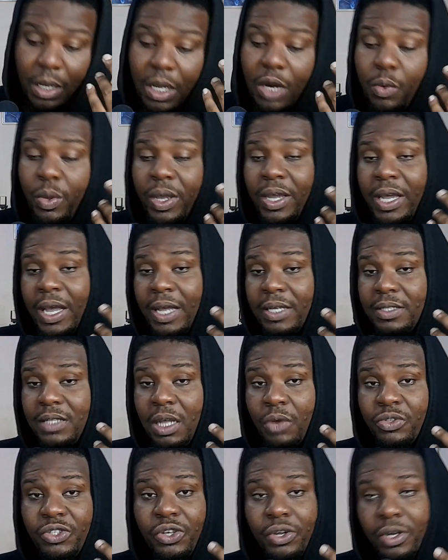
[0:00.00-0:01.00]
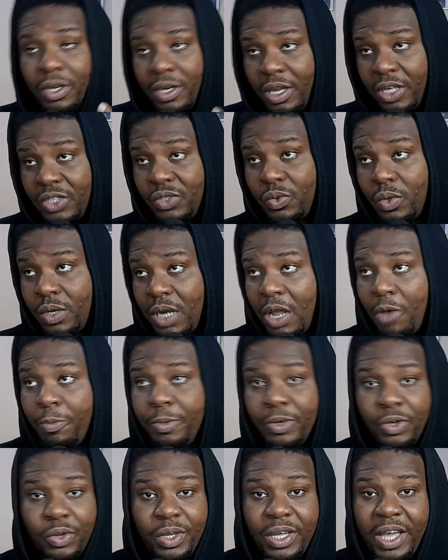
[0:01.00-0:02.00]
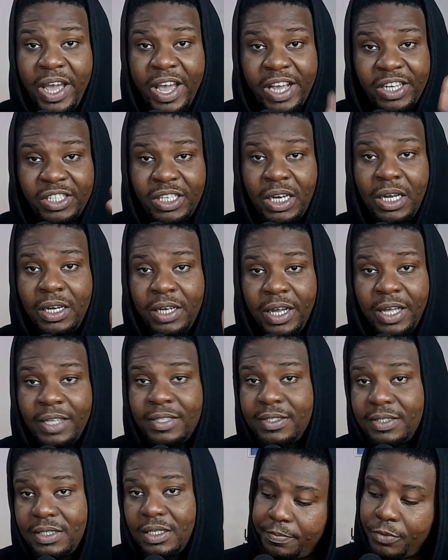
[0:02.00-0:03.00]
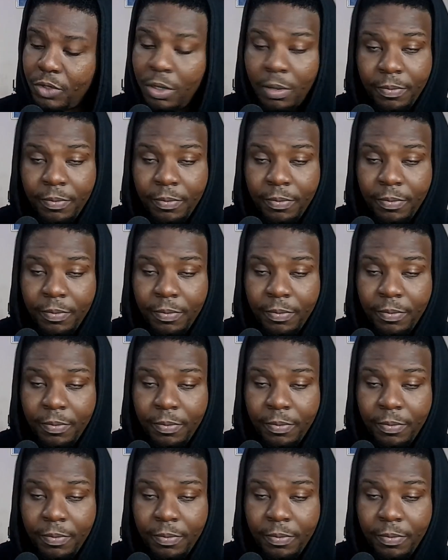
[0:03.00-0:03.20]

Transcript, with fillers: Anyway, guys, I'll see you on the next one. I'll be doing Asia next.